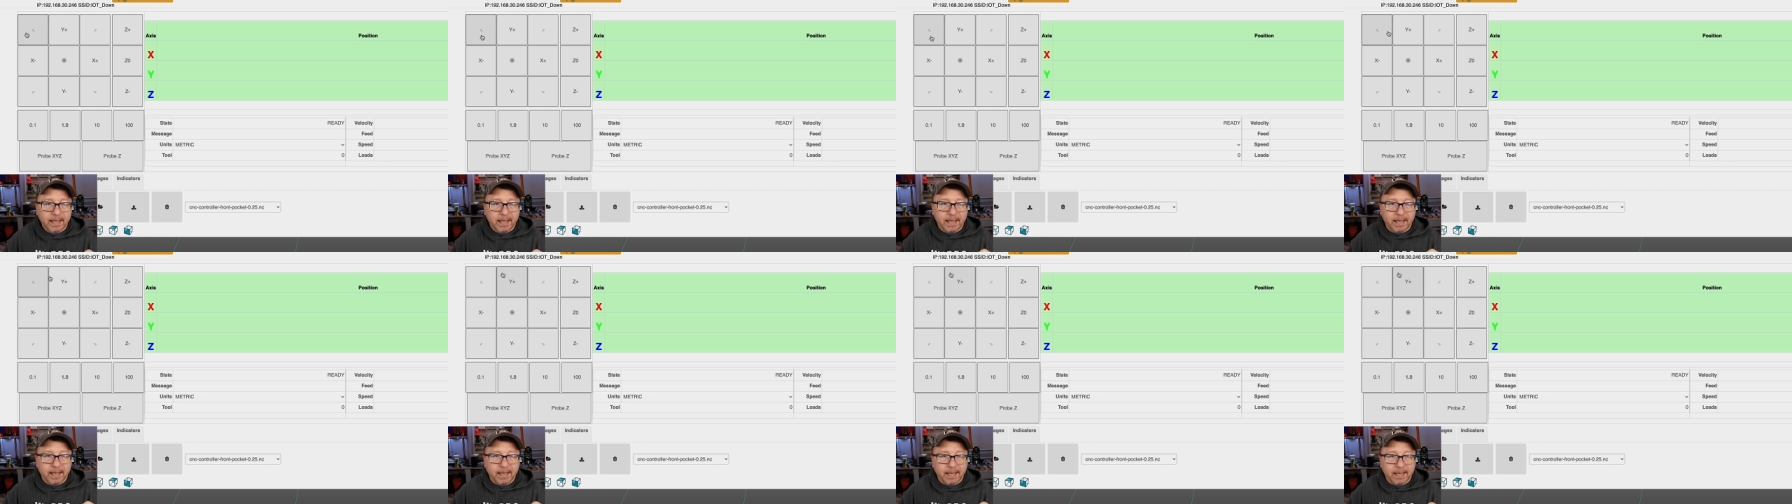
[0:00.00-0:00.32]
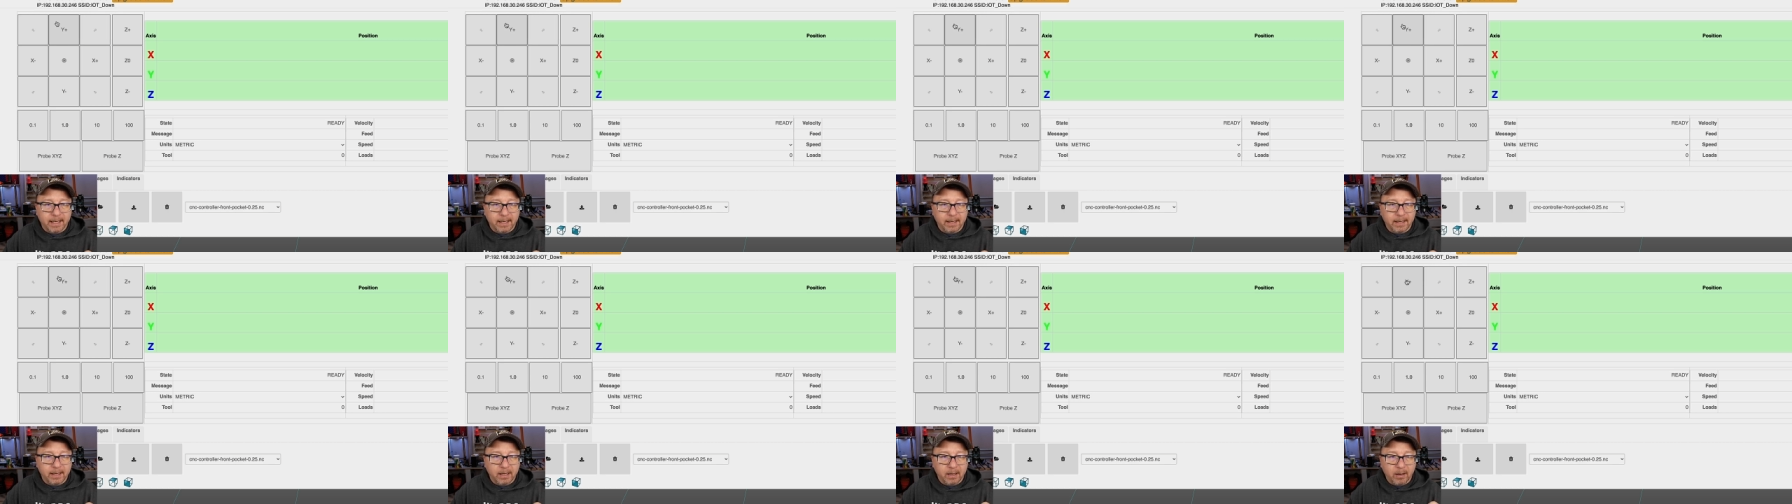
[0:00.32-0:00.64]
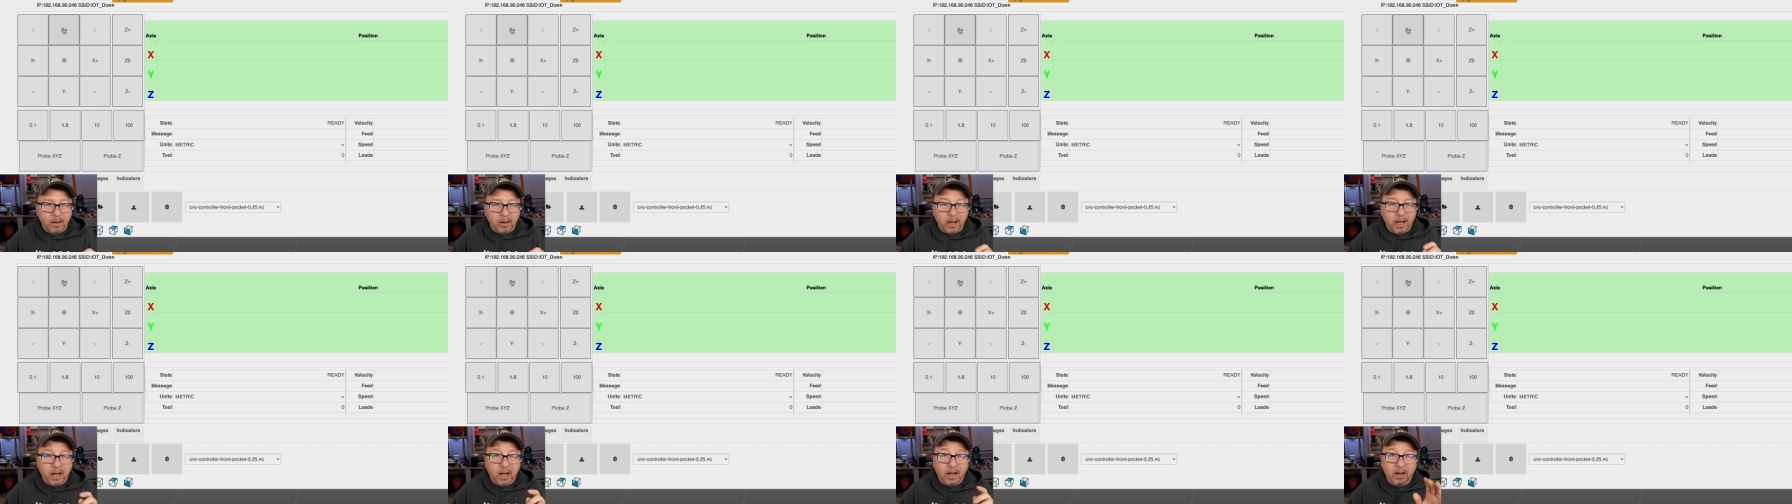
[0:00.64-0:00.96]
uh,
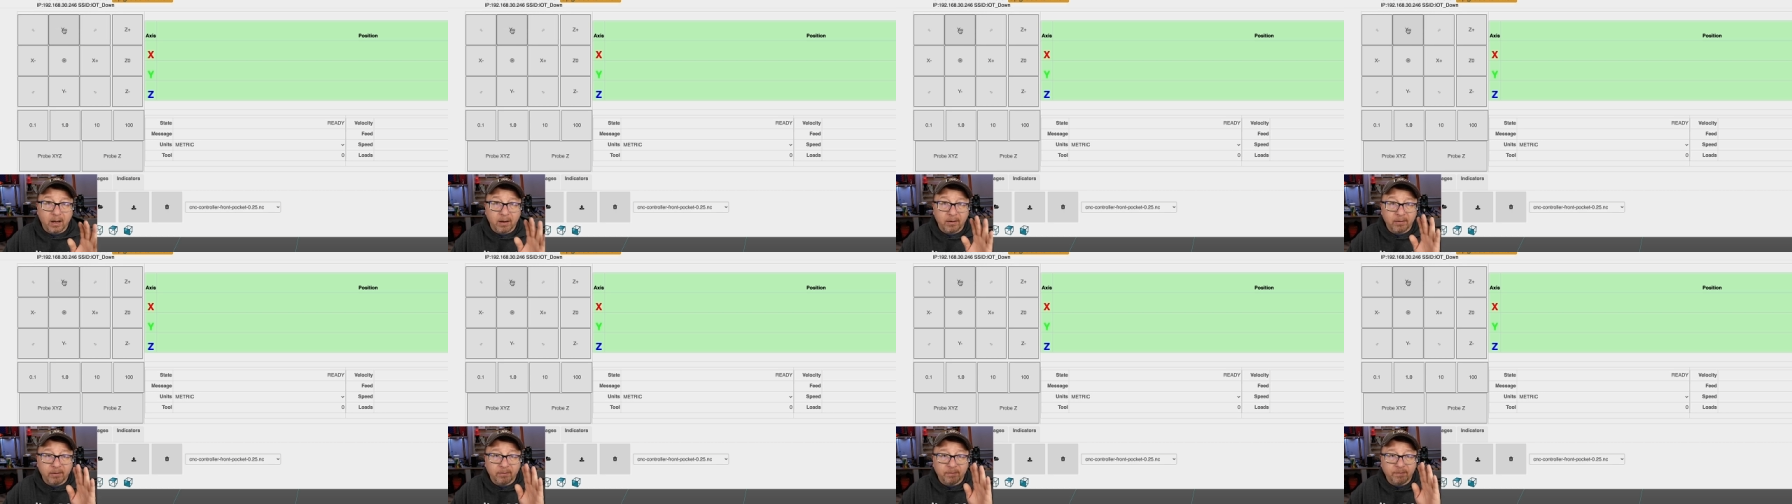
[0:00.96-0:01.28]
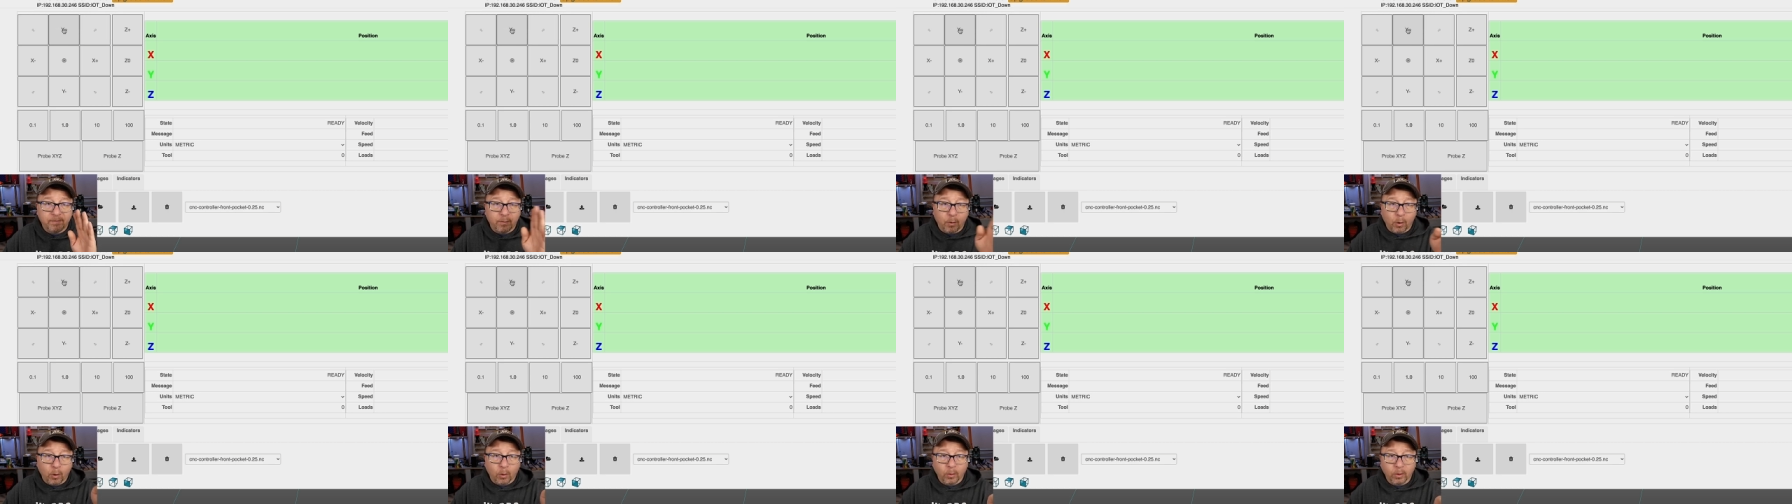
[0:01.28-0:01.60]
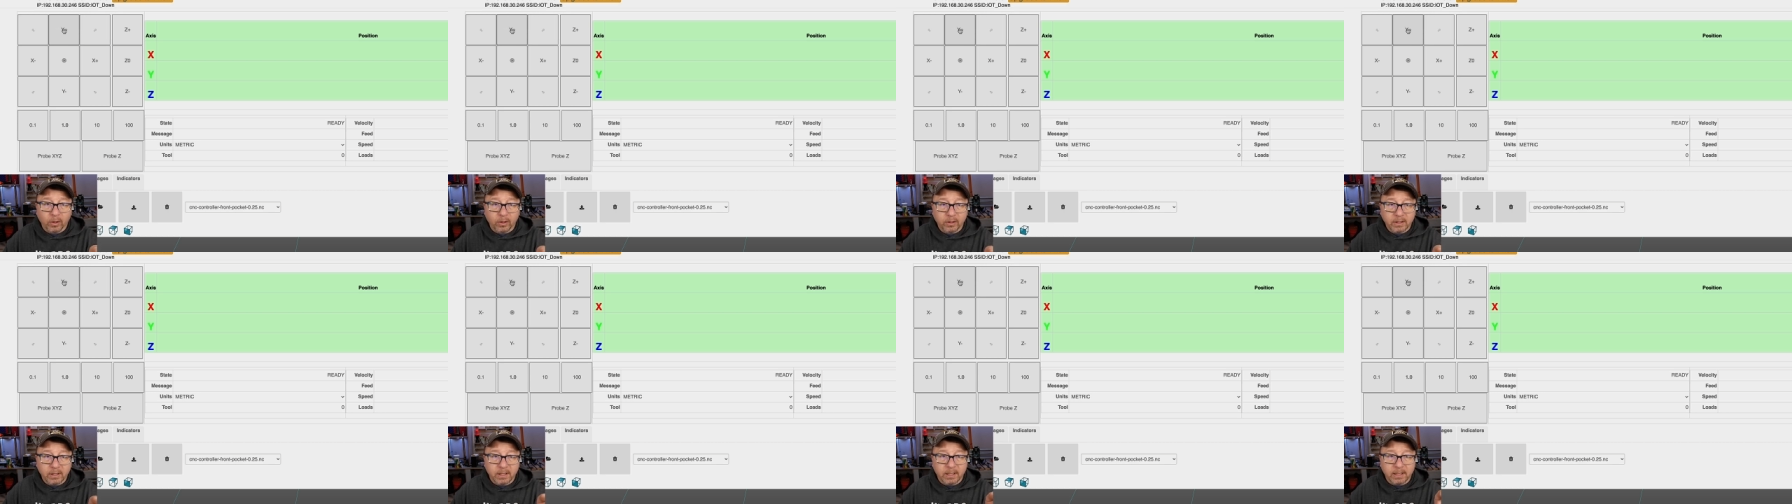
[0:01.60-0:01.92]
uh,
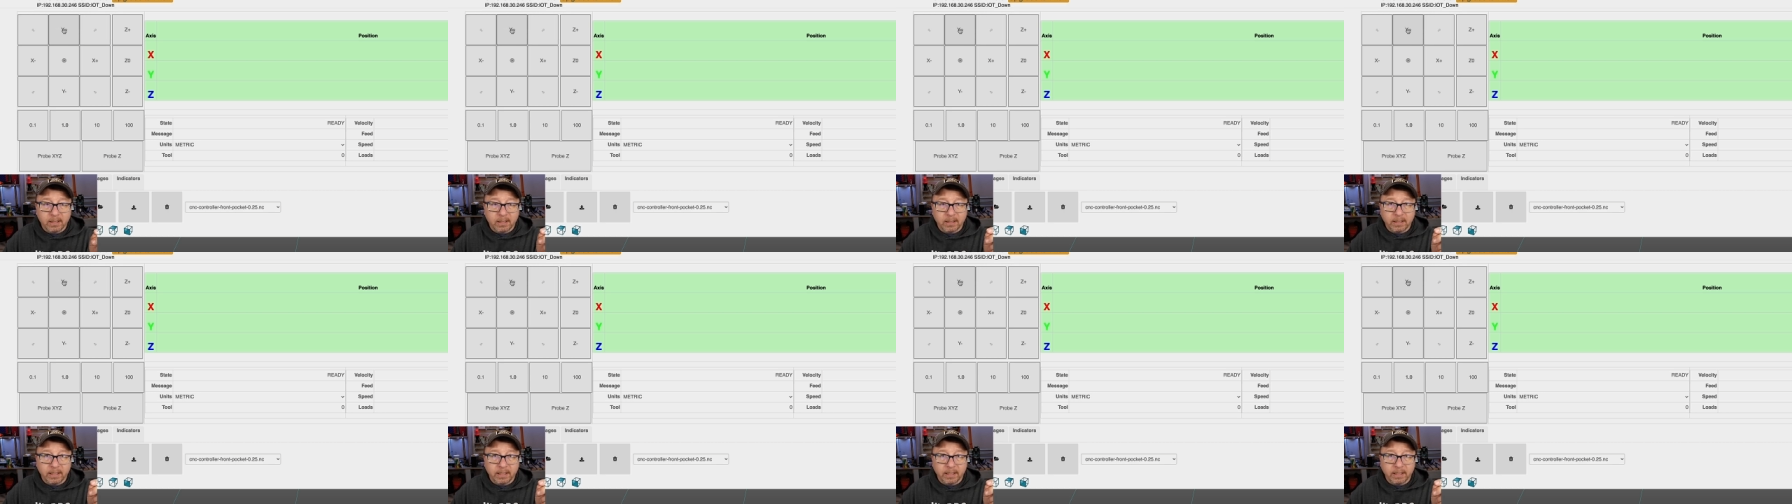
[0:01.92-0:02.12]
forward uh,